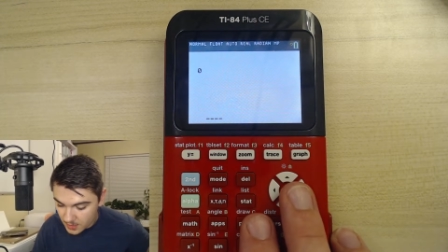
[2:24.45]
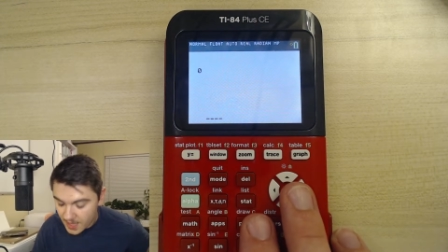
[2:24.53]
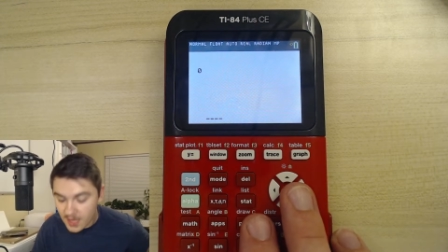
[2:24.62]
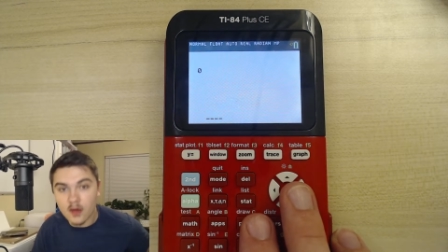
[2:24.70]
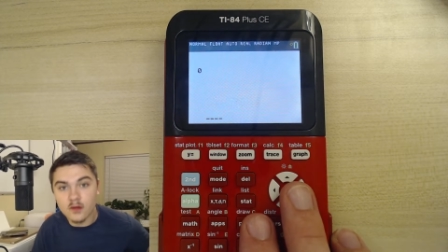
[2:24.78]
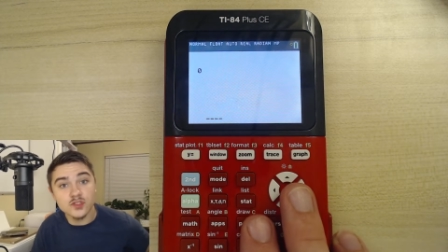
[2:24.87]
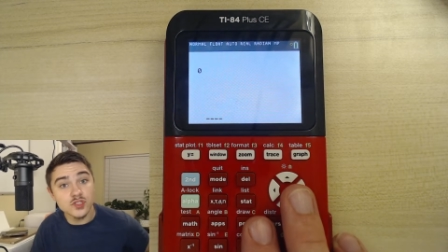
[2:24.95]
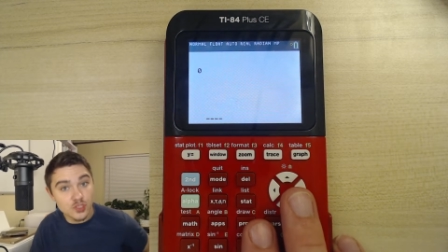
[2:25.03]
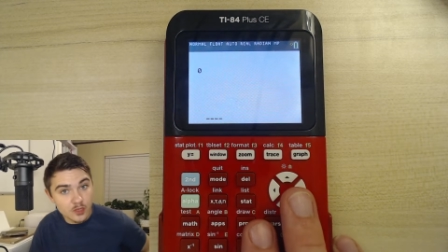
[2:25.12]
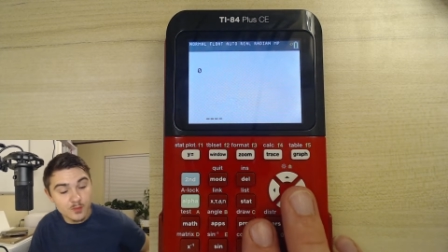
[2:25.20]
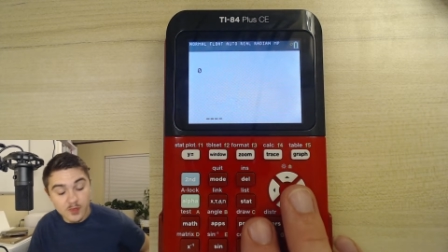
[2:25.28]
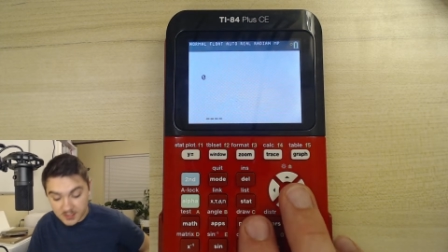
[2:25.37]
It goes
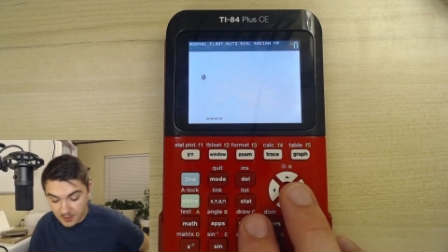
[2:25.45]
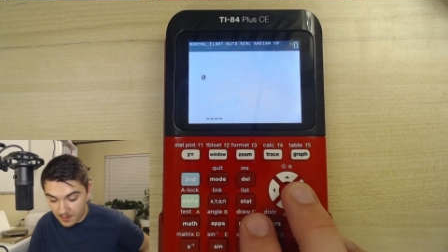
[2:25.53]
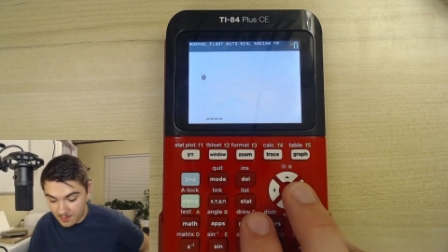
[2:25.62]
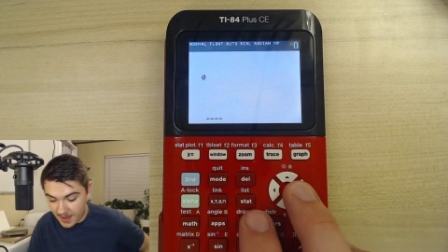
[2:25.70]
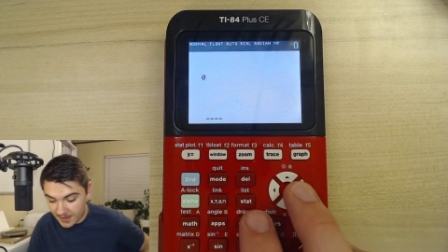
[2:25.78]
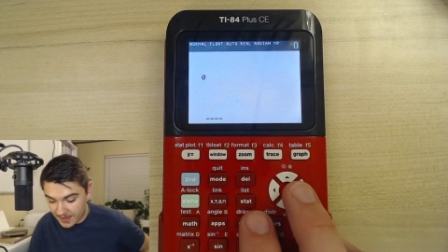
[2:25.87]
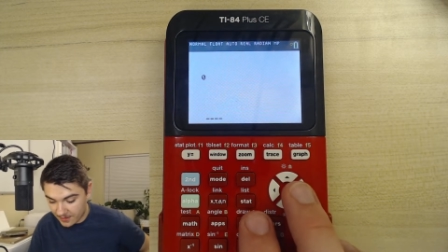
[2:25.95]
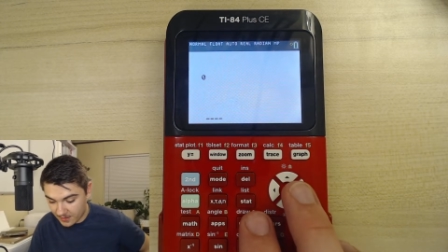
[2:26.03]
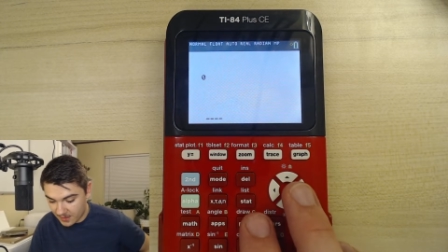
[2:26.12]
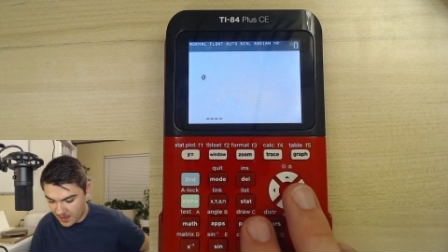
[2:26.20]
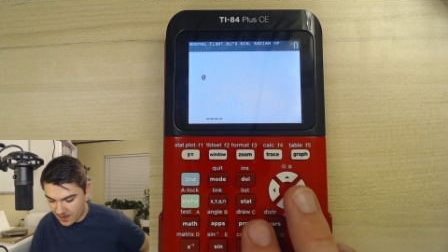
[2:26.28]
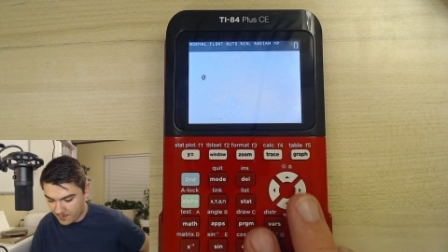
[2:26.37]
super slow on my
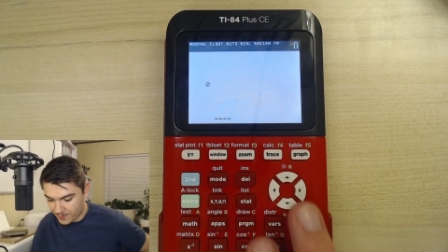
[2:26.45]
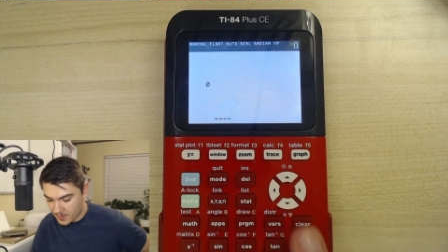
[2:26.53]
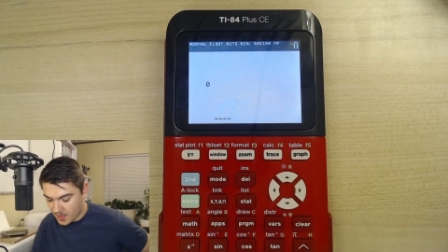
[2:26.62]
calculator.